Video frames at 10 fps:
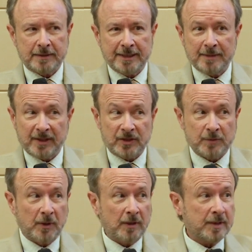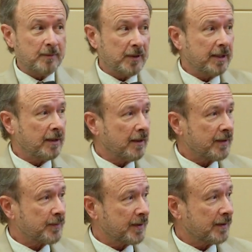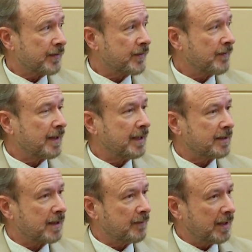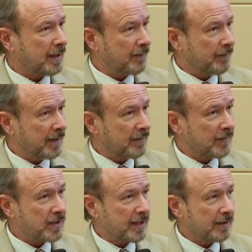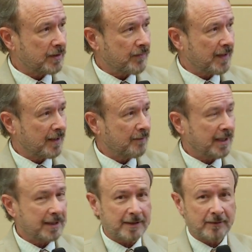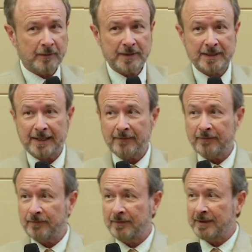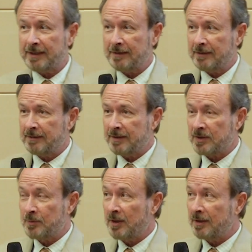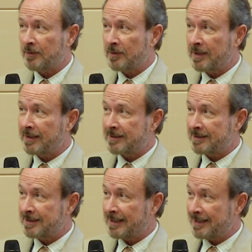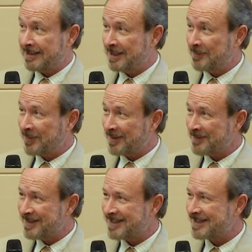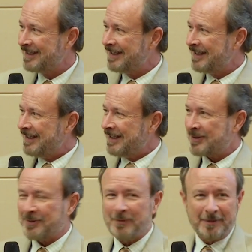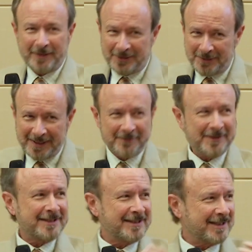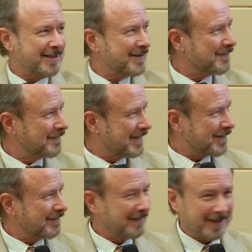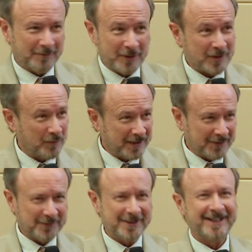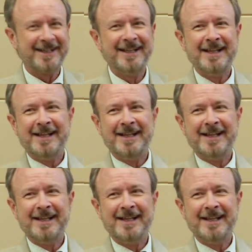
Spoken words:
tend to be the small community hospitals, and it's going to be a bit of a challenge for them because they're the ones that have the small or non-existent IT departments. And so while we do have this system that works wonderfully,